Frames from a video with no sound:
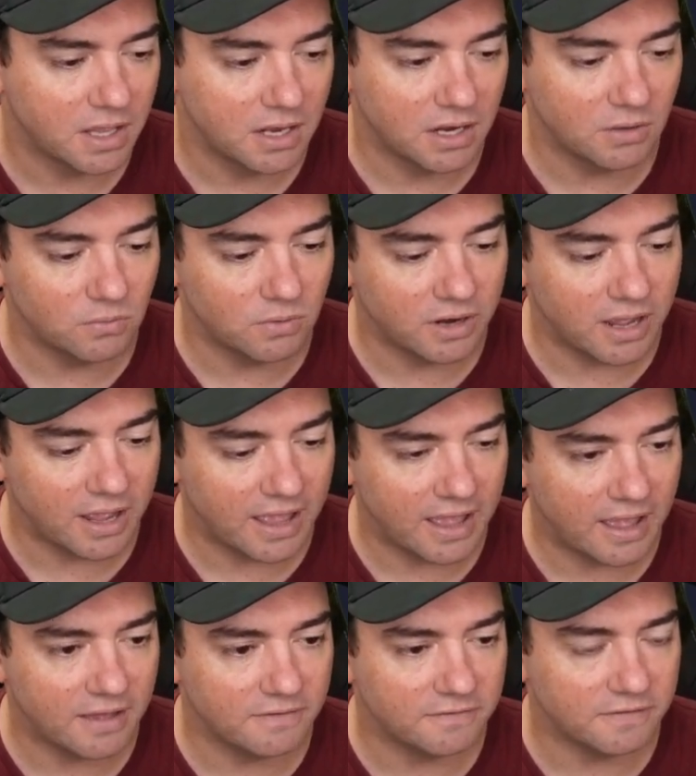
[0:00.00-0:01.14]
Now what I
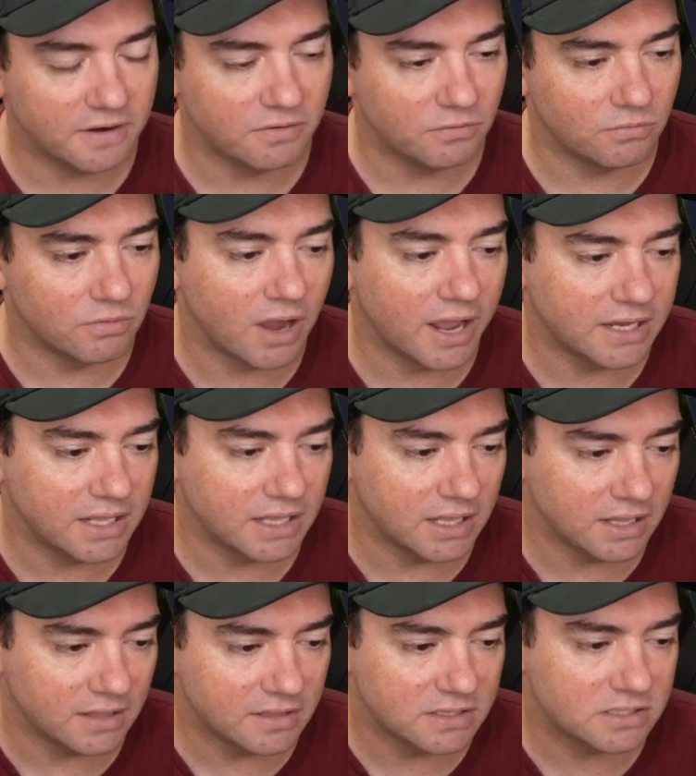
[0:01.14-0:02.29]
have right
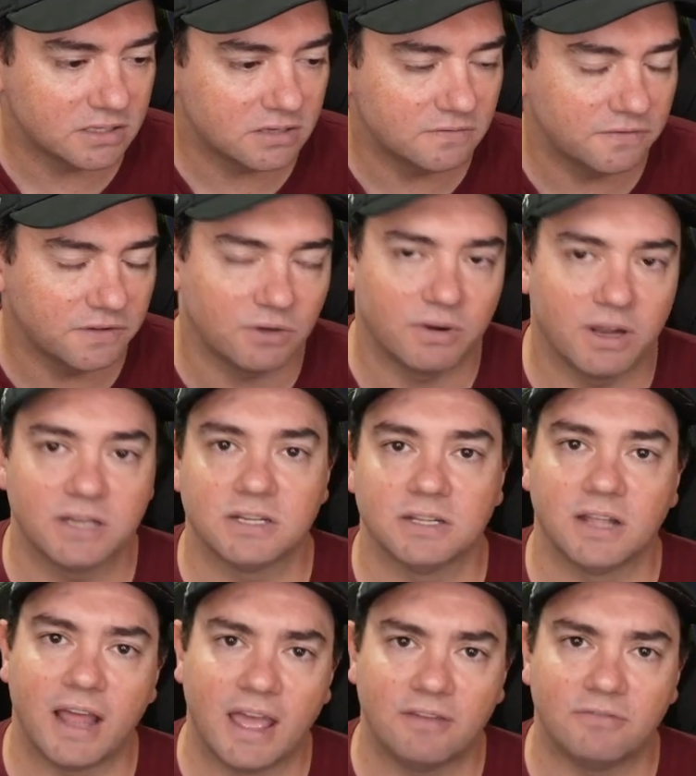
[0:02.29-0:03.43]
here, this configuration
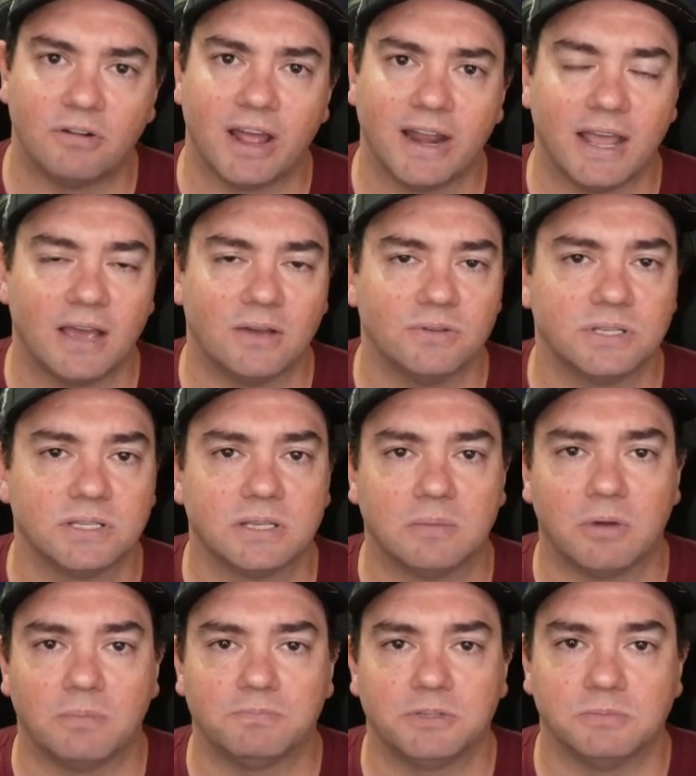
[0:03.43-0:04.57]
that I have right now is
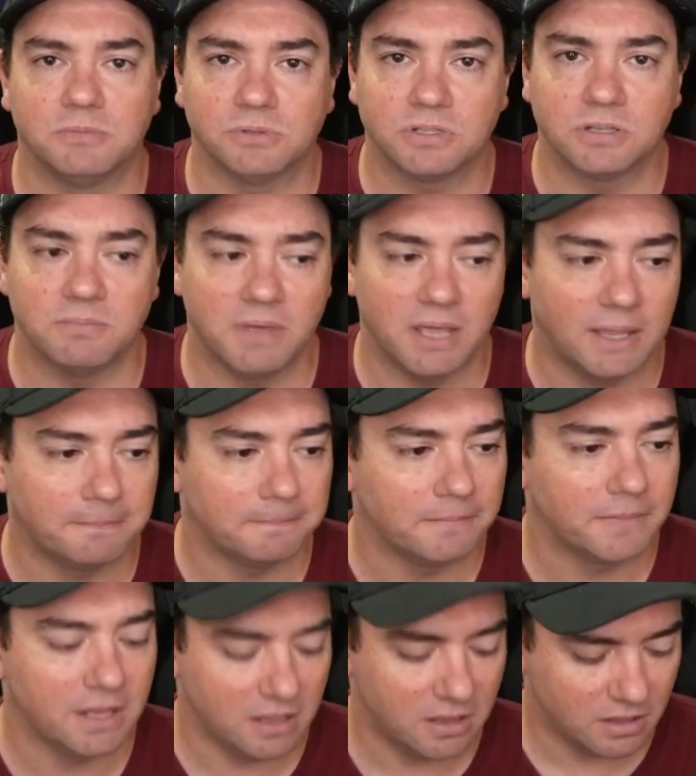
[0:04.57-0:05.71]
suboptimal to me.
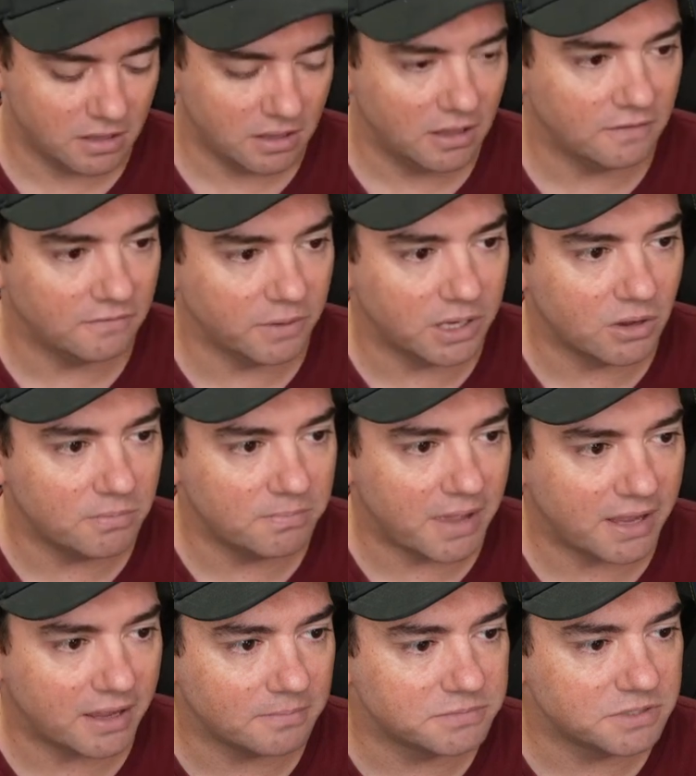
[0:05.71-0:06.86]
If we go
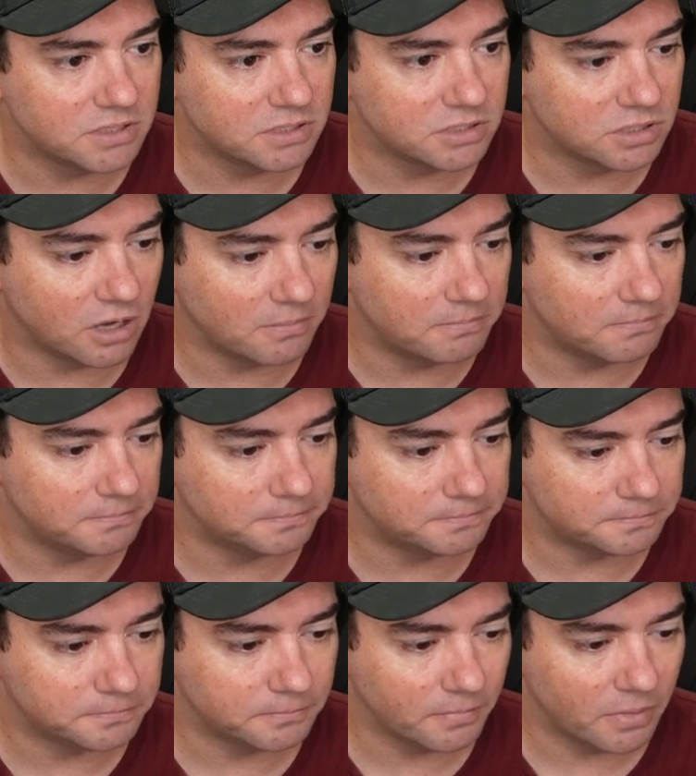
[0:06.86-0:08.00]
back up to the top,
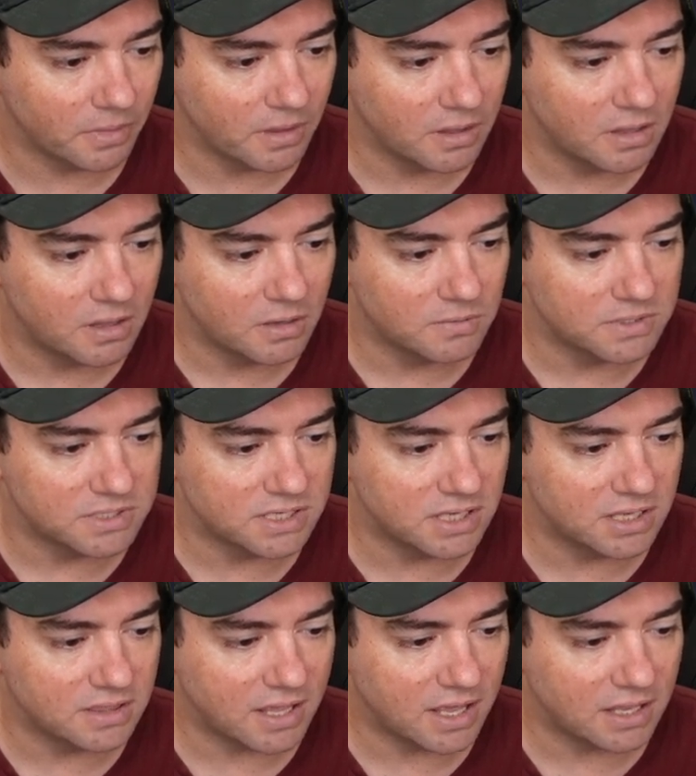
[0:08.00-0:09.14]
we see
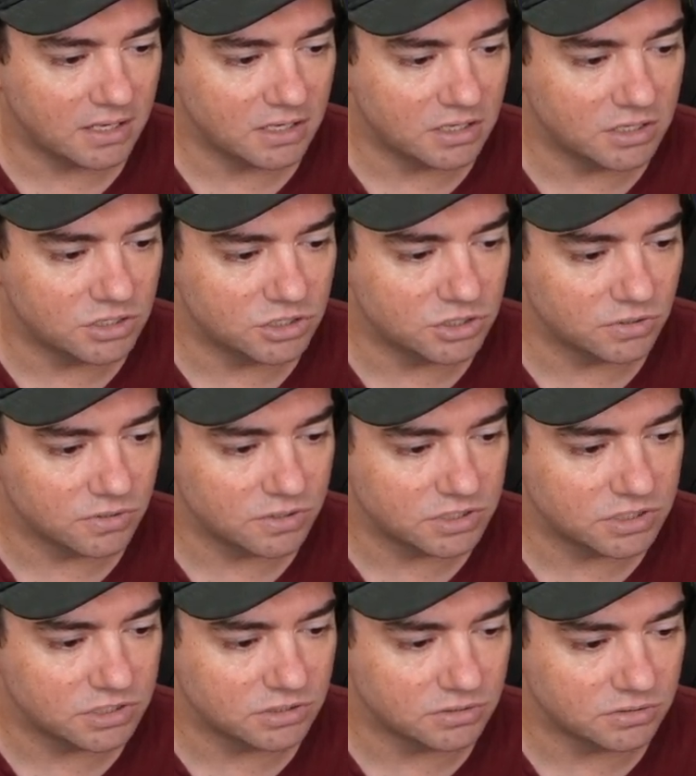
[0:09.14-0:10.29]
that ensure
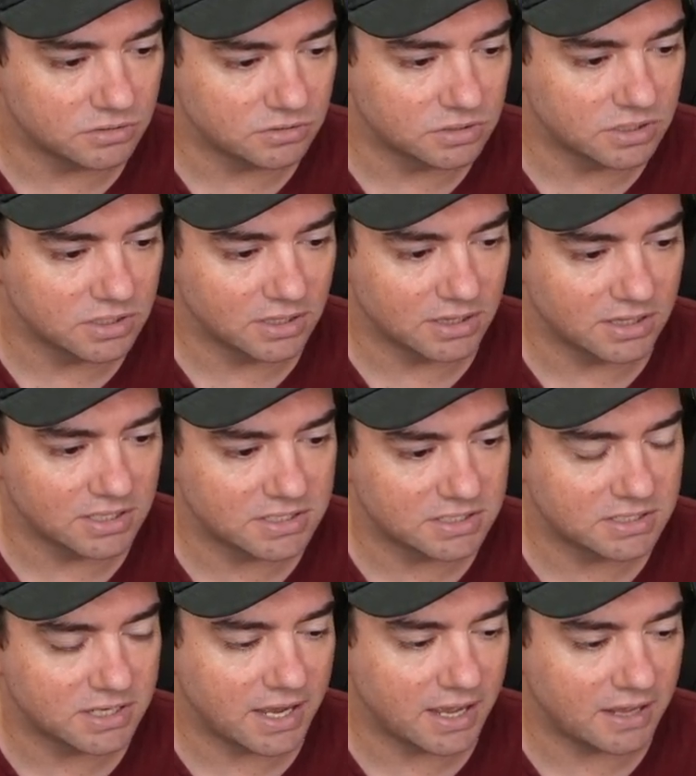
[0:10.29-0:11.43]
installed
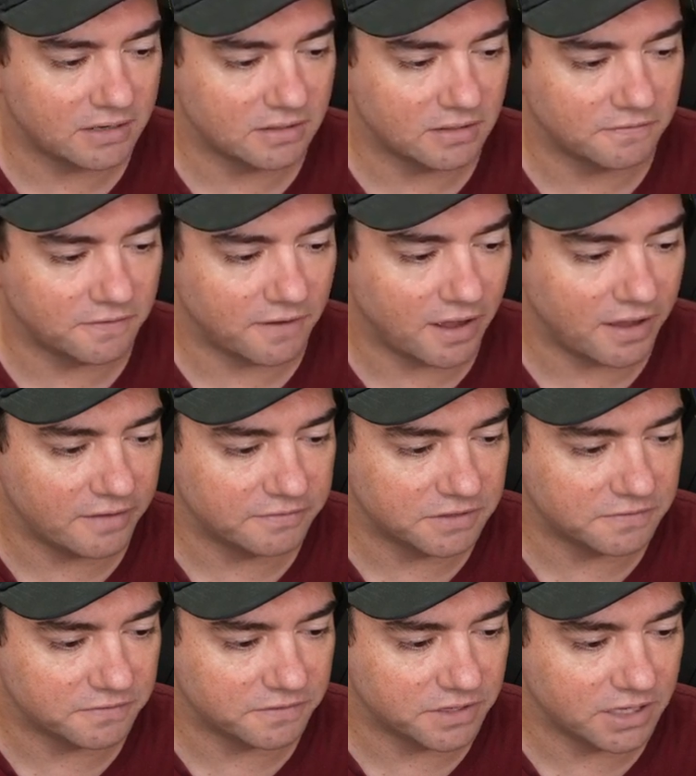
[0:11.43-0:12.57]
lists out the 5
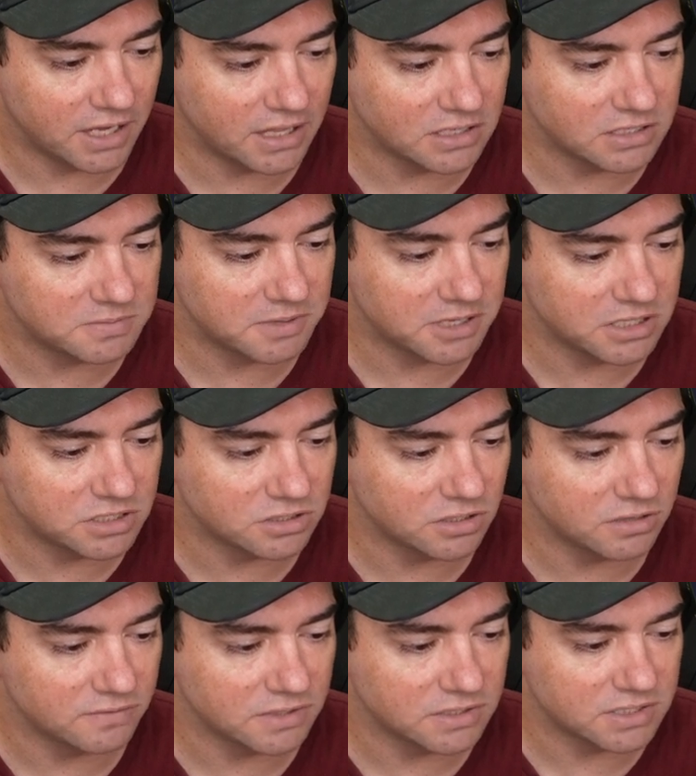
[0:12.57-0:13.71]
different LSP
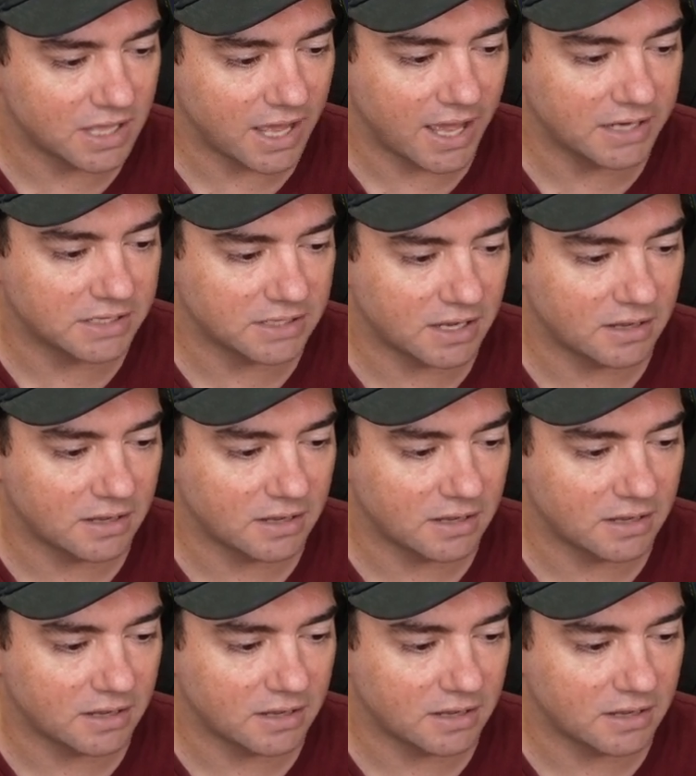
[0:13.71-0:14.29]
servers that